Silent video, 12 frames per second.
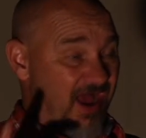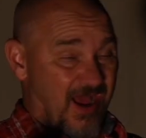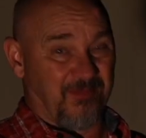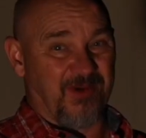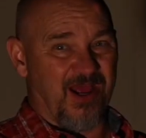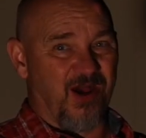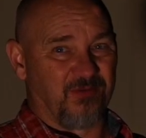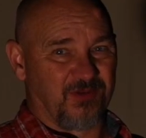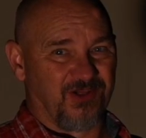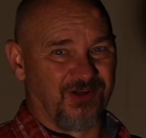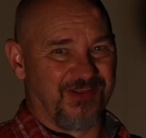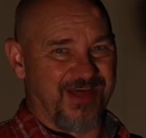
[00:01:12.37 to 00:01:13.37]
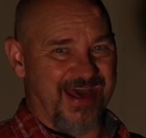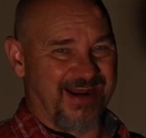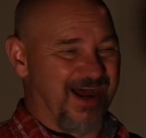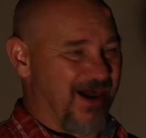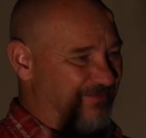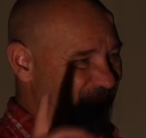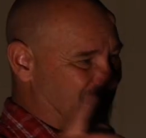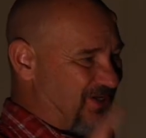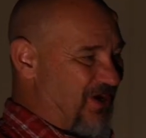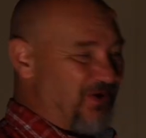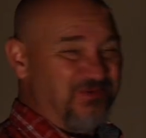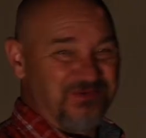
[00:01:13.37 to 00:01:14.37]
I'm going to help clear that up.
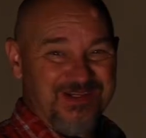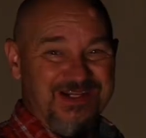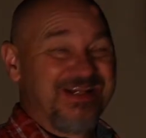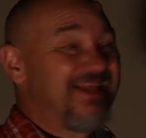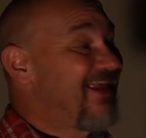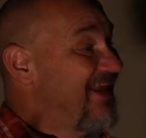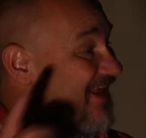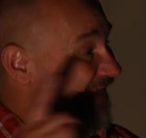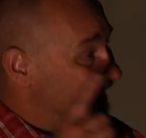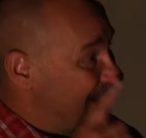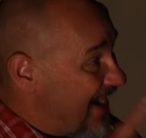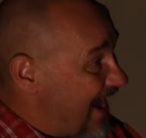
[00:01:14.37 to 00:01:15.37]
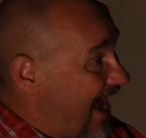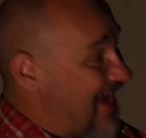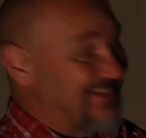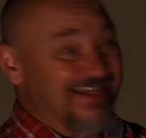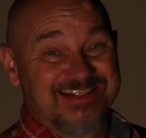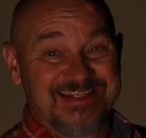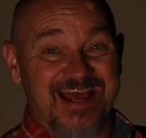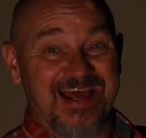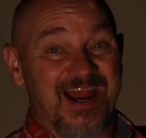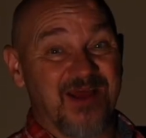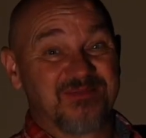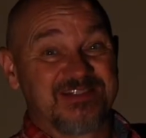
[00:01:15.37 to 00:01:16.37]
So, as I
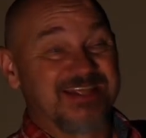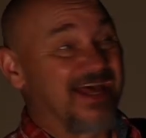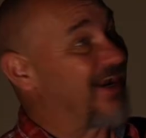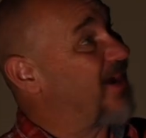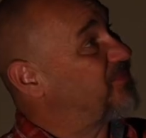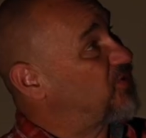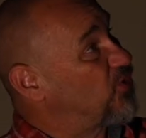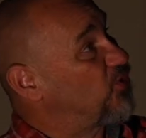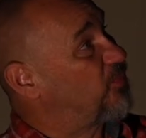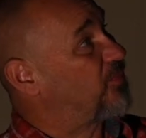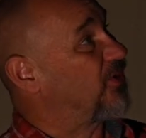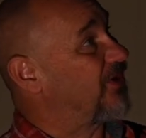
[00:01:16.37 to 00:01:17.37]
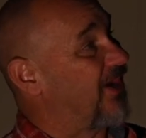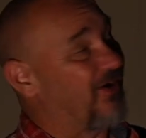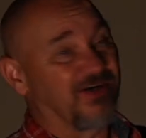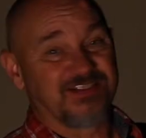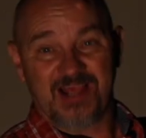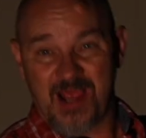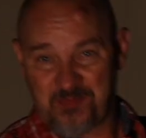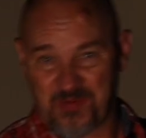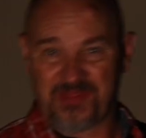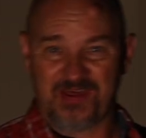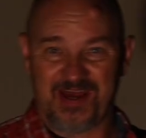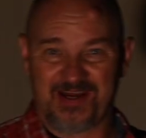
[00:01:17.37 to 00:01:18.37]
said, I'm set up to Polaris
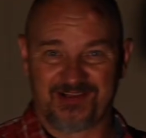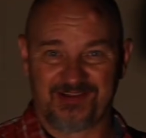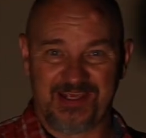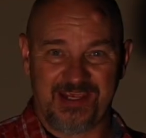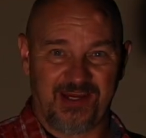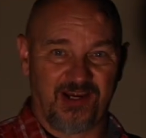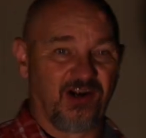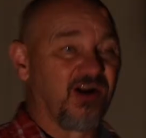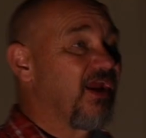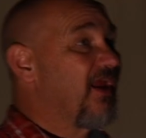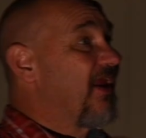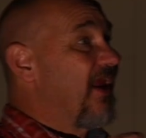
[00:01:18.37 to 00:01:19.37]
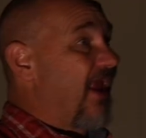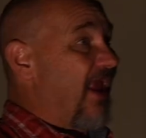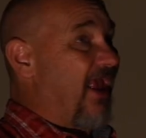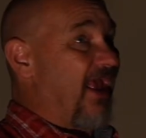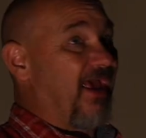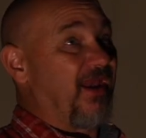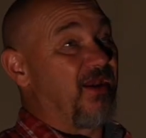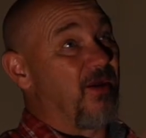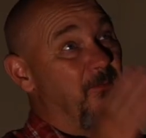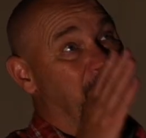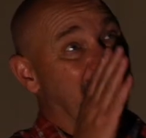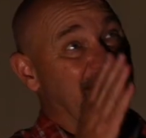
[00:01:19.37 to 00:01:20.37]
hypothetically here, and
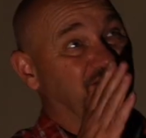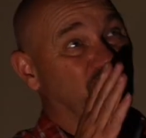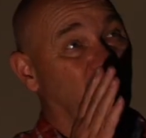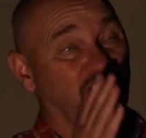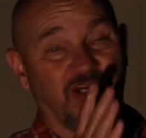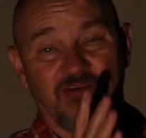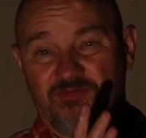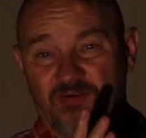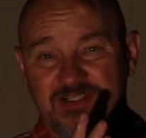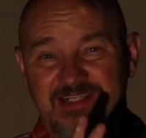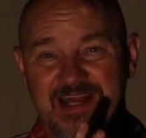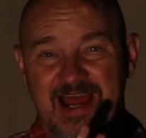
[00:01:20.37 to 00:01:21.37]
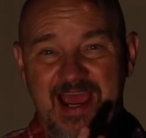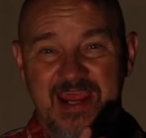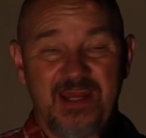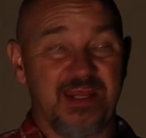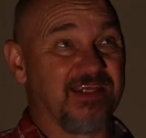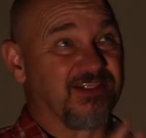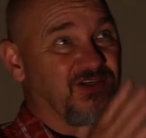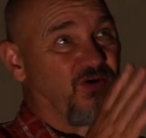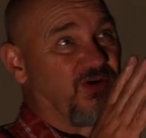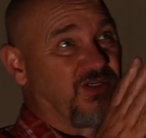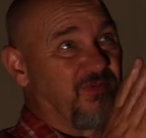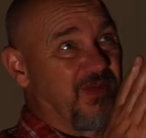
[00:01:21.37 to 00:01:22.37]
my target for tonight is
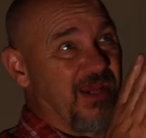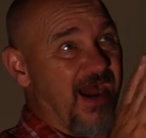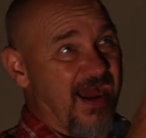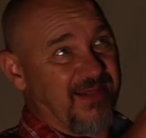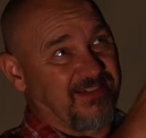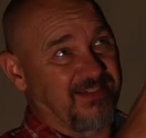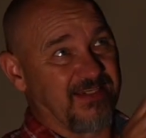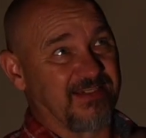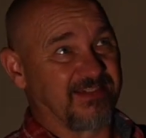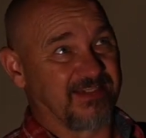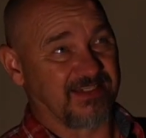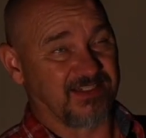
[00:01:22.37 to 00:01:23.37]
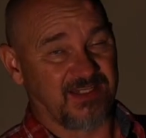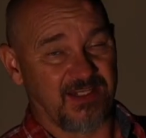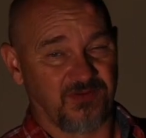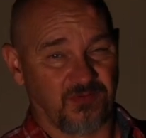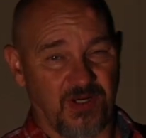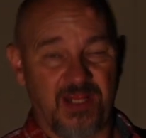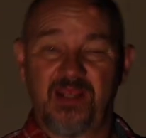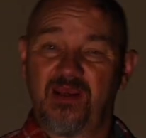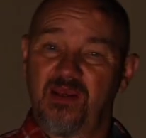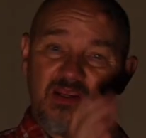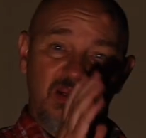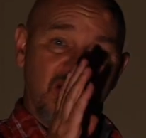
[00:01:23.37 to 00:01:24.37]
going to be IC63,
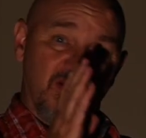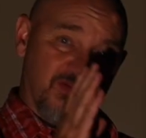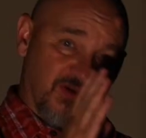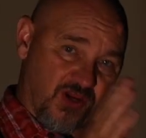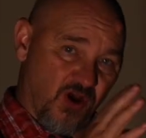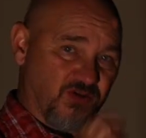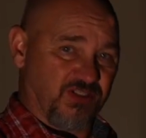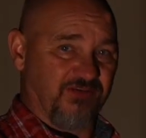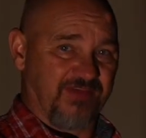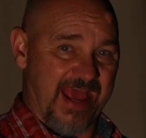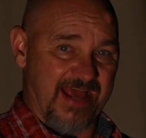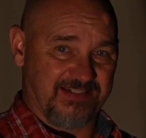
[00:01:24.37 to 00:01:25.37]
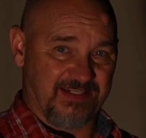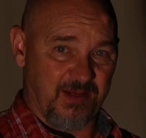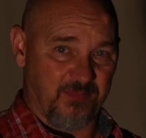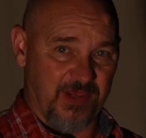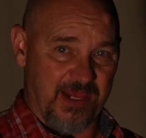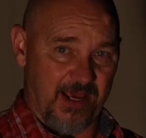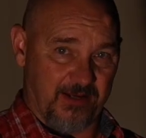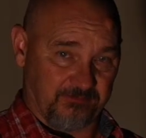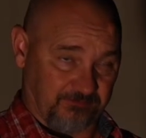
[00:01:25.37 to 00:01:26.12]
the ghost of Cassiopeia.